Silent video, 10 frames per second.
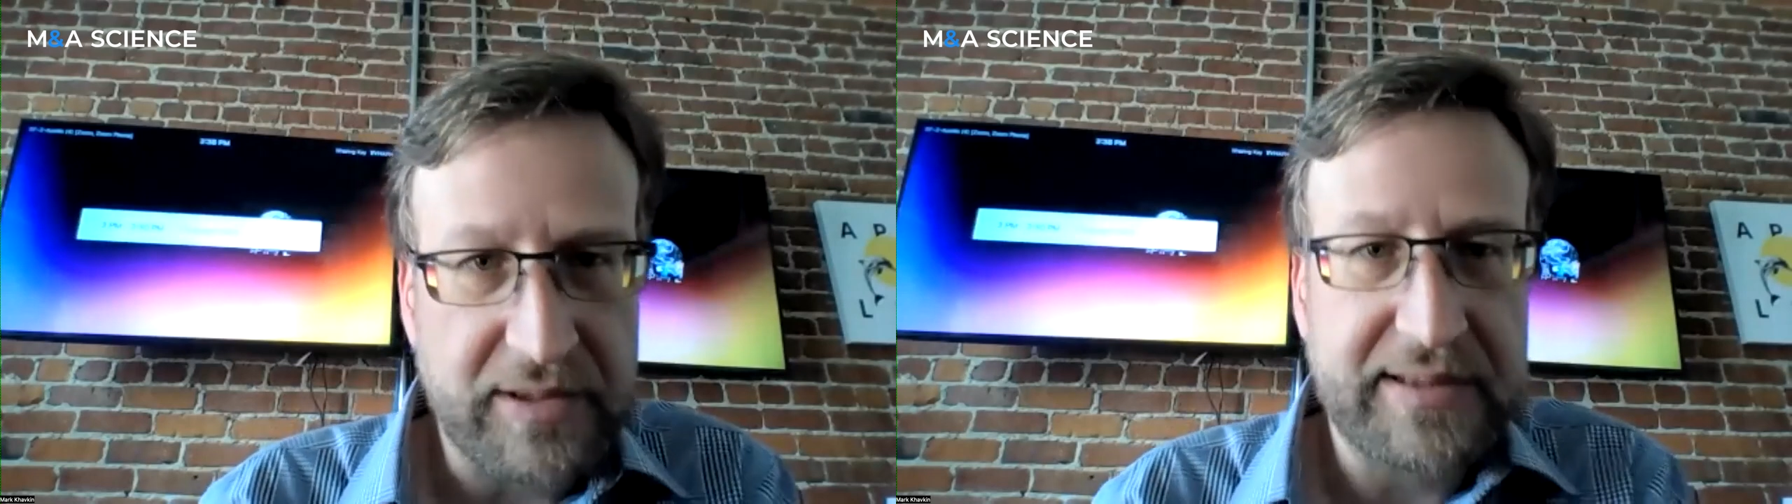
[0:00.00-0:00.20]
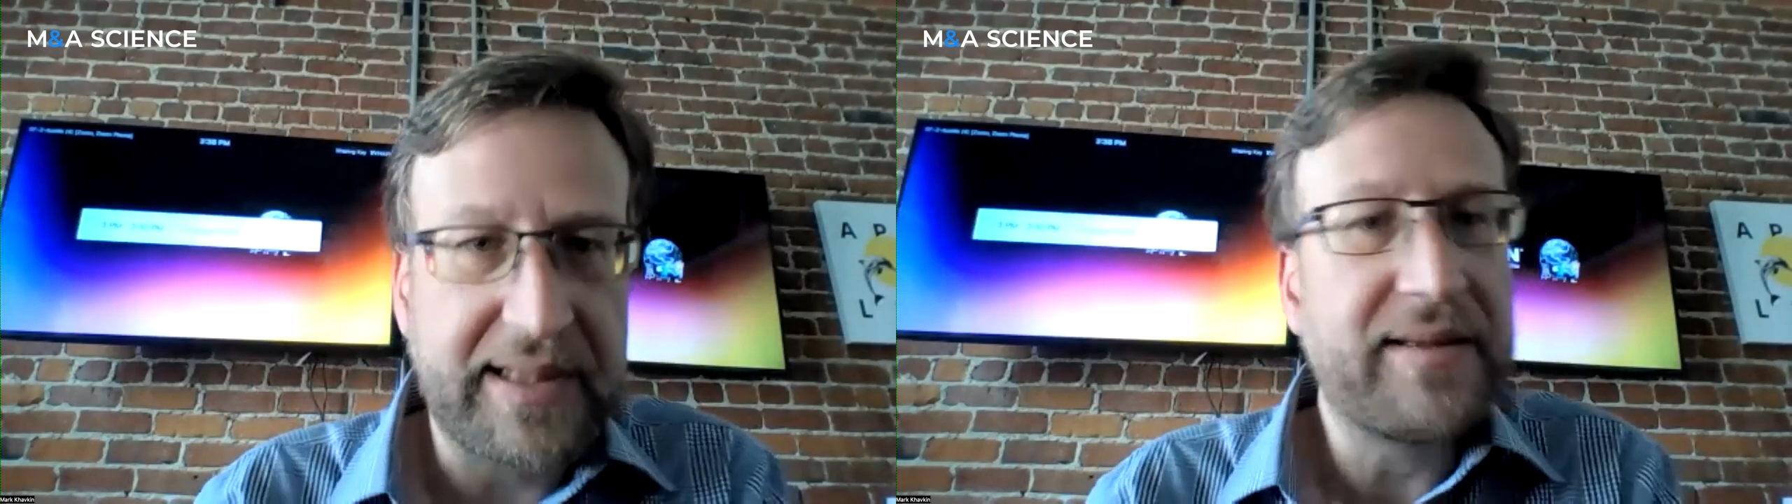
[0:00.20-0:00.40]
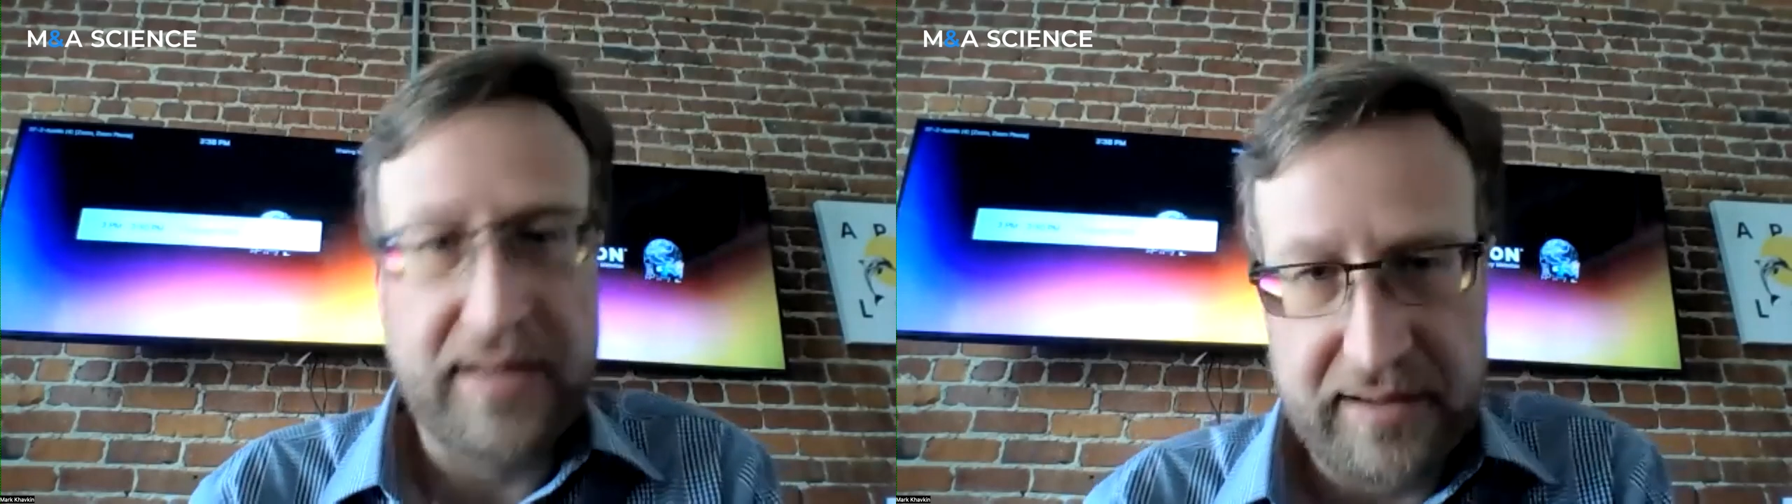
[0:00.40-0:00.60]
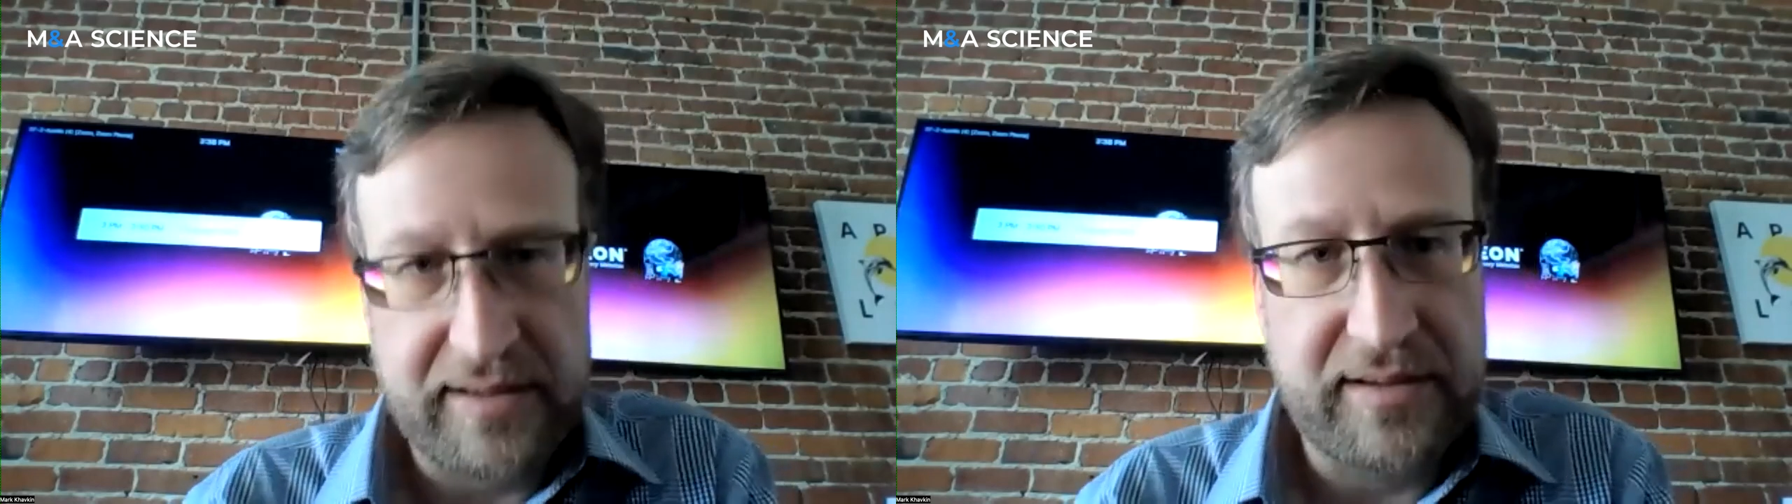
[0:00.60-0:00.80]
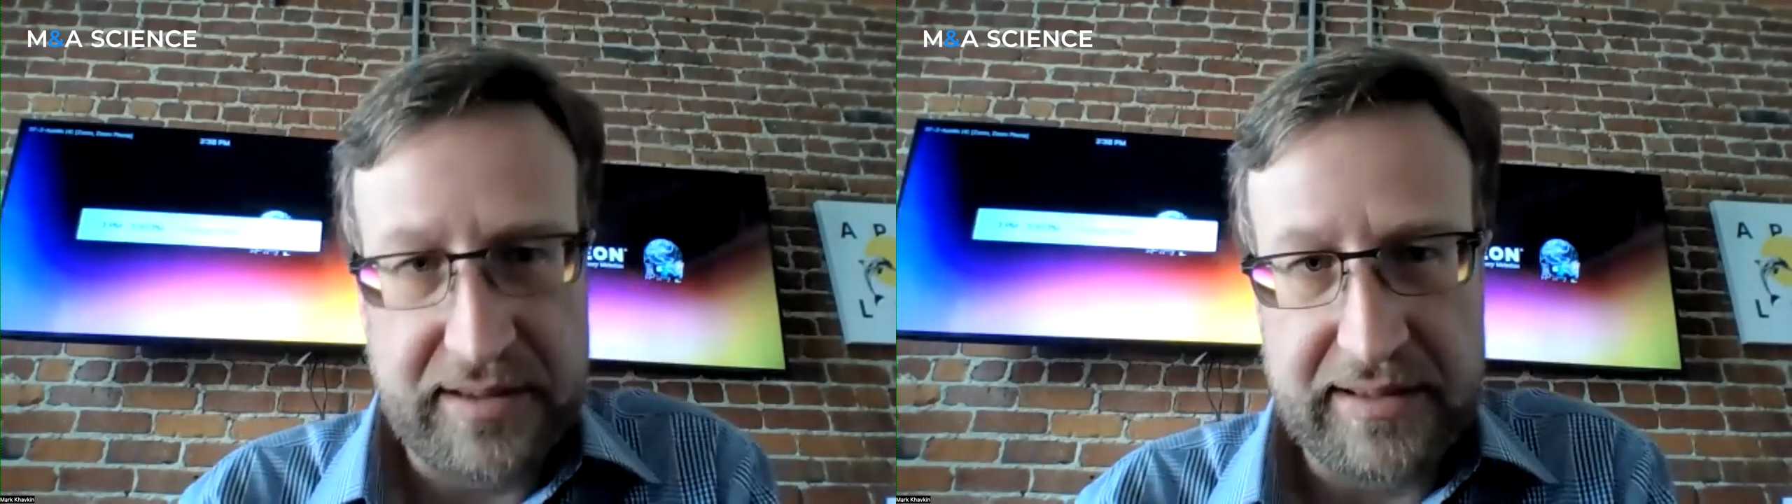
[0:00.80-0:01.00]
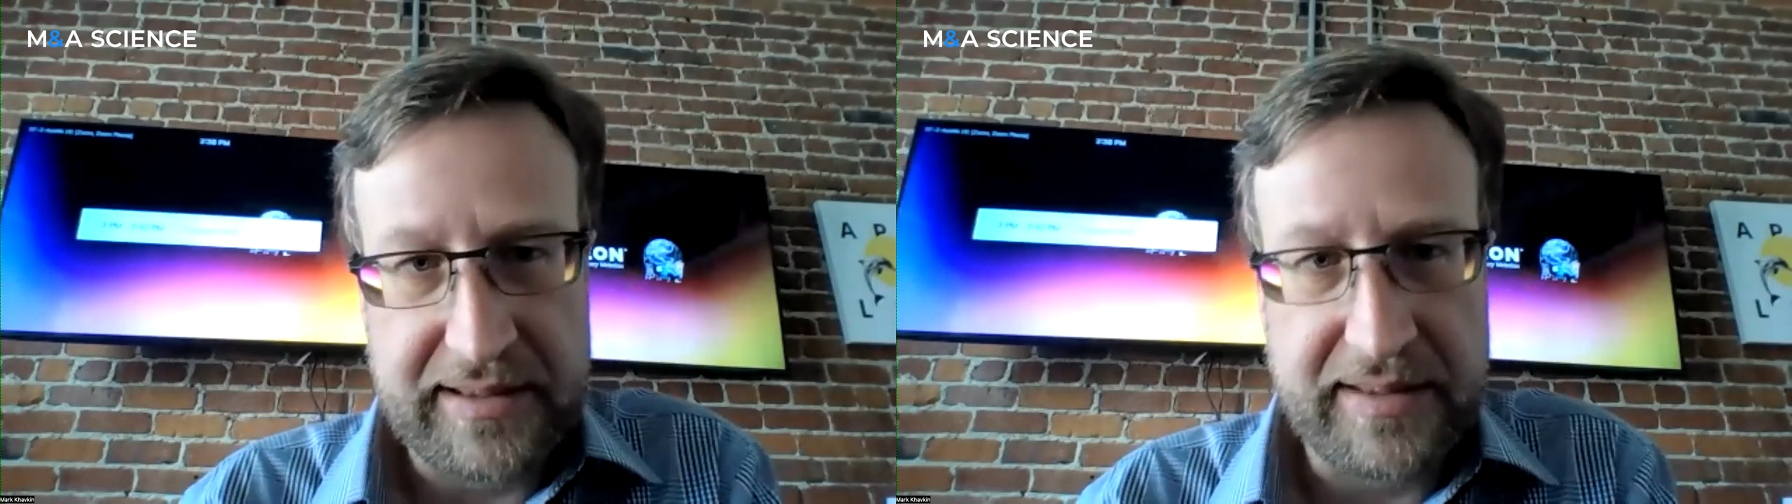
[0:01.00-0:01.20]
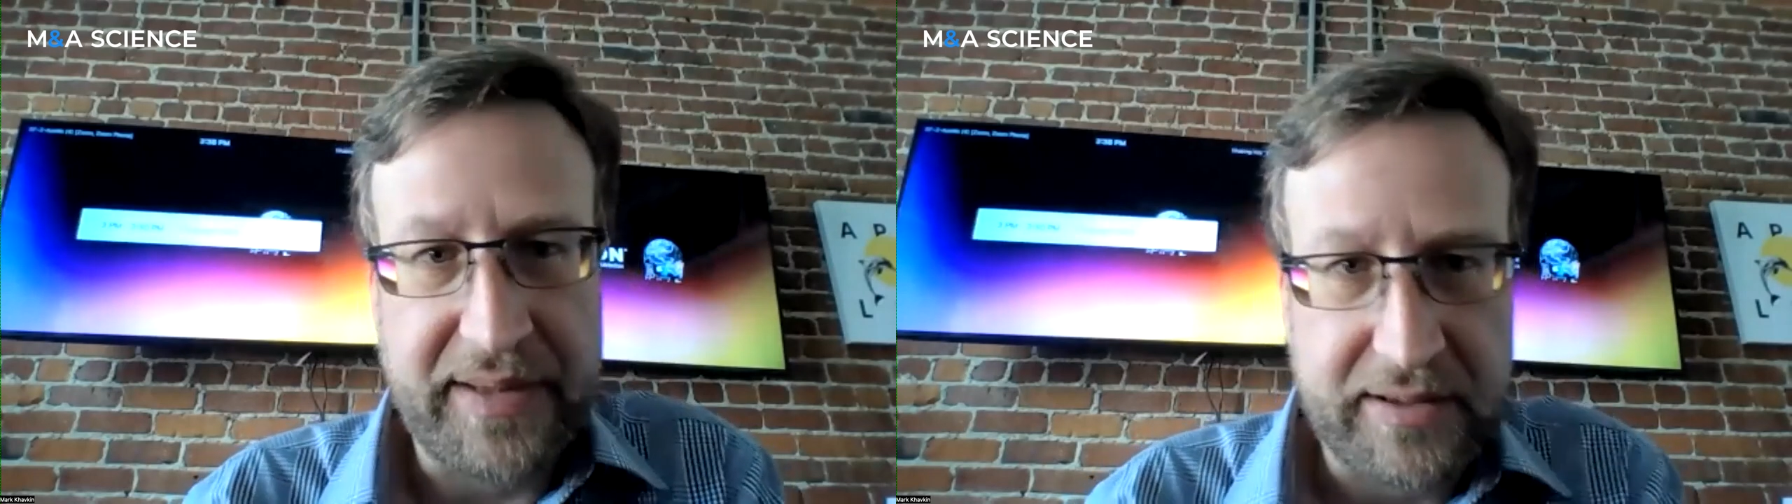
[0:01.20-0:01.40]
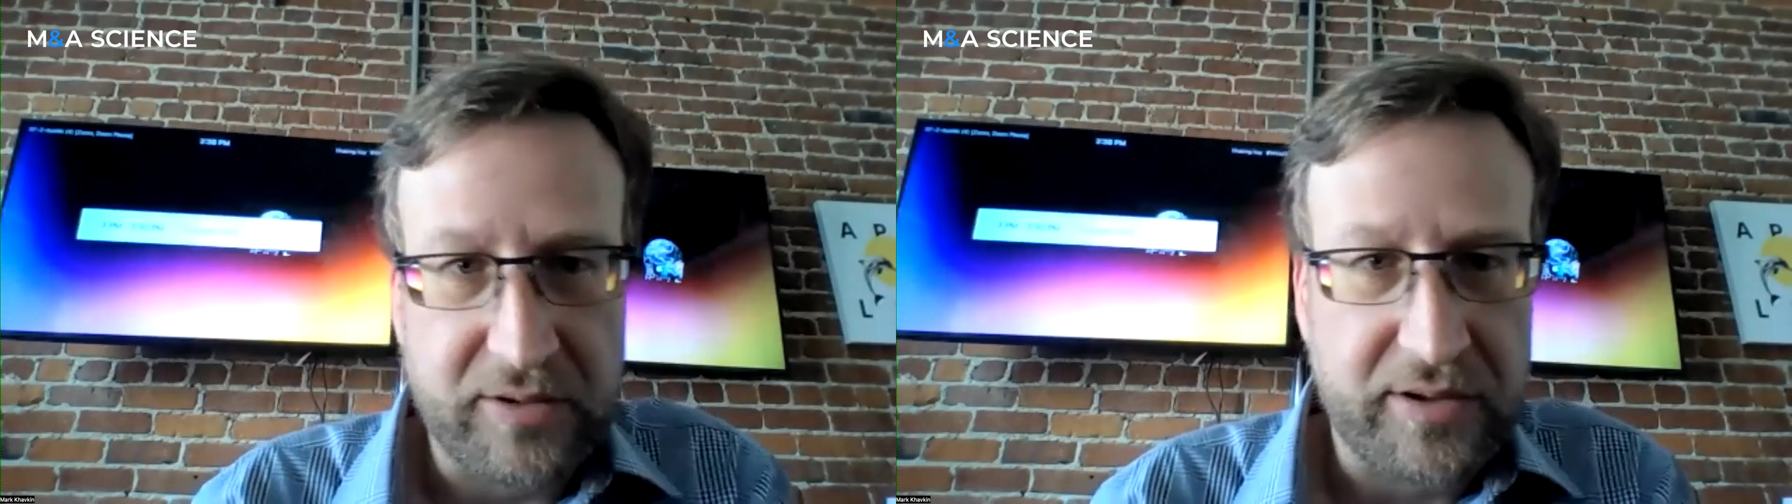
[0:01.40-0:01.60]
Well, then it starts
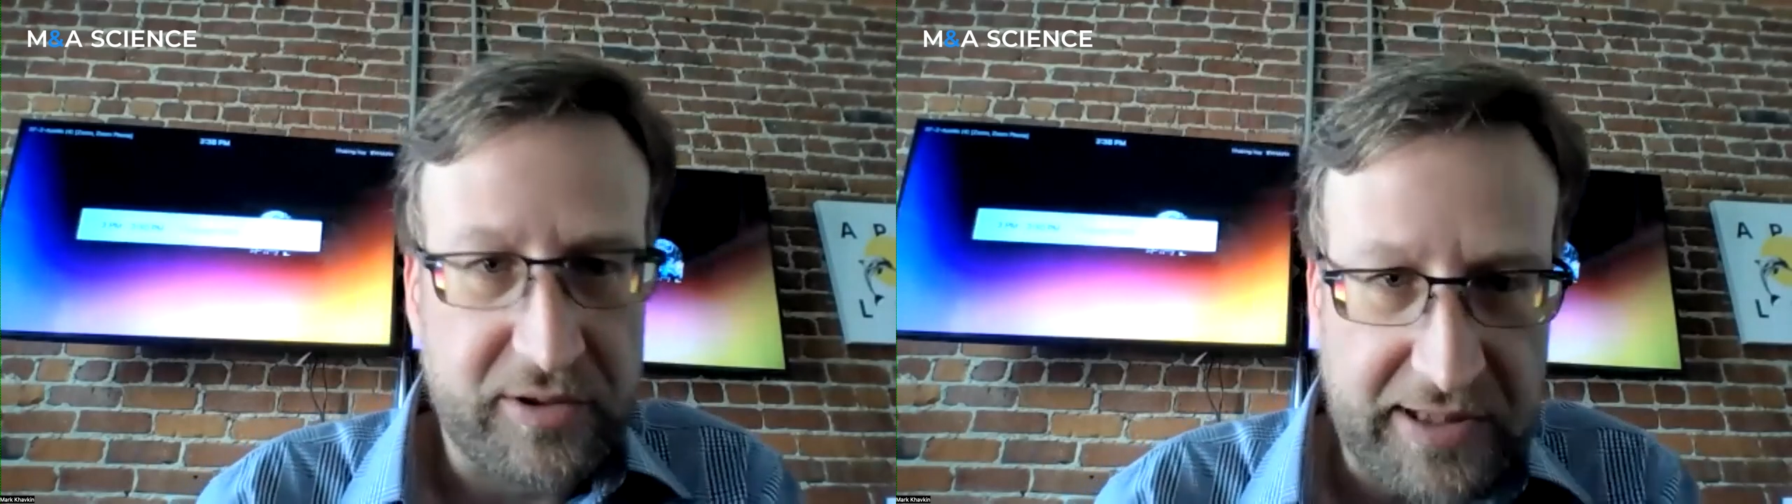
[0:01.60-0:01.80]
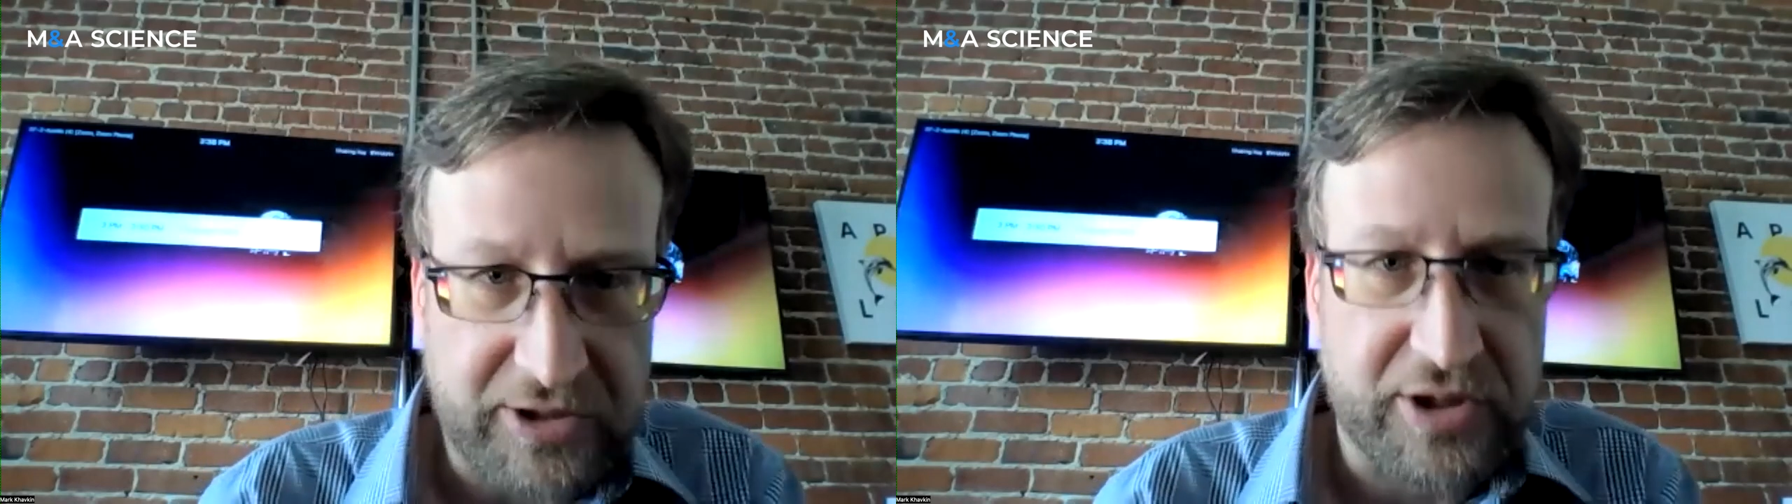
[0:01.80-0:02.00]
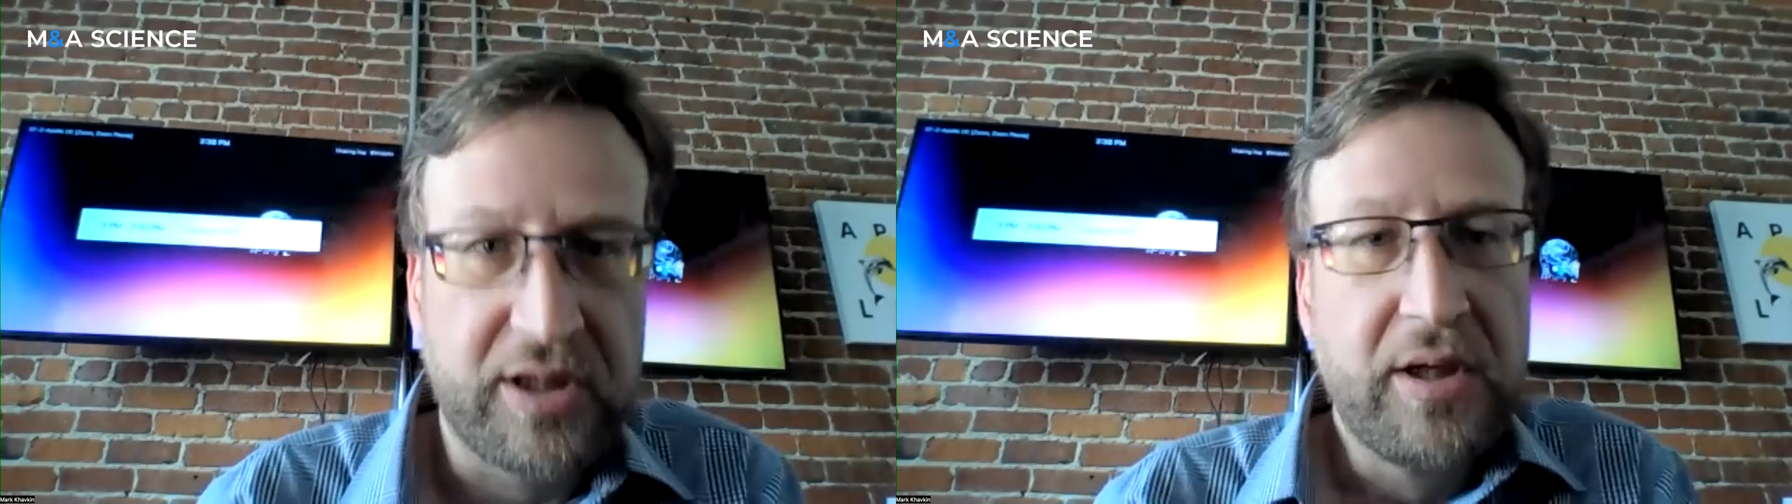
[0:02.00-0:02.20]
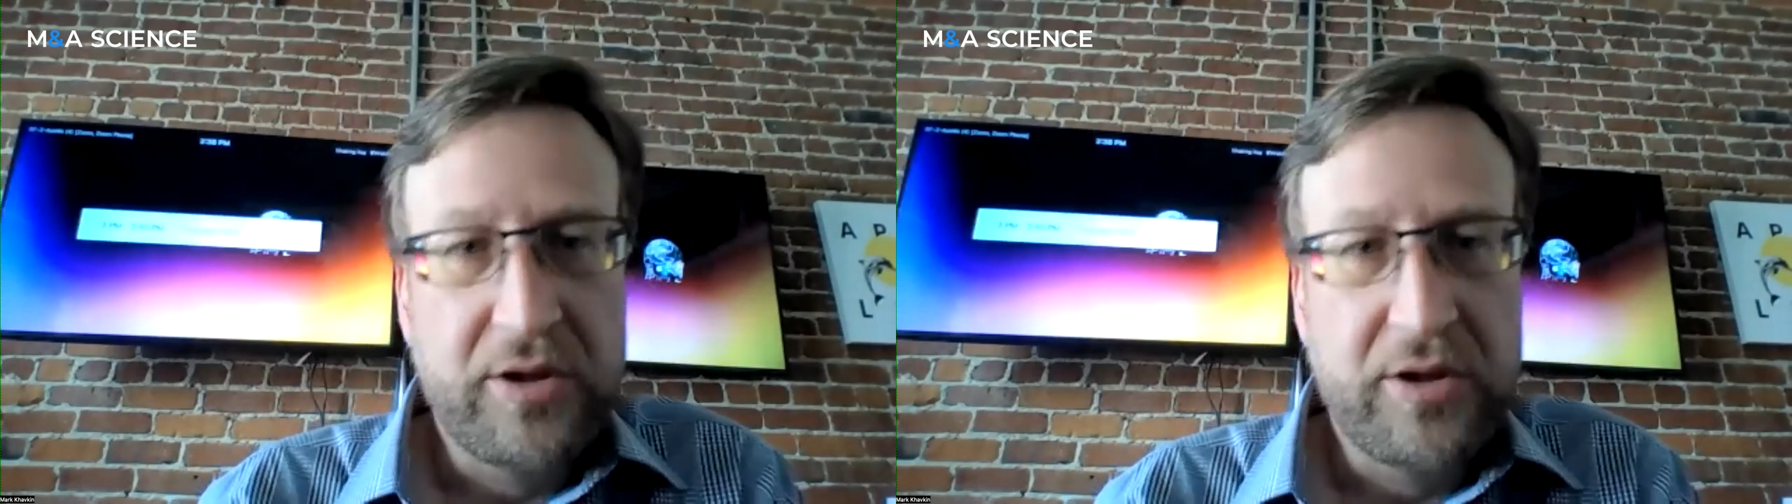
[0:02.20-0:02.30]
depending on the structure.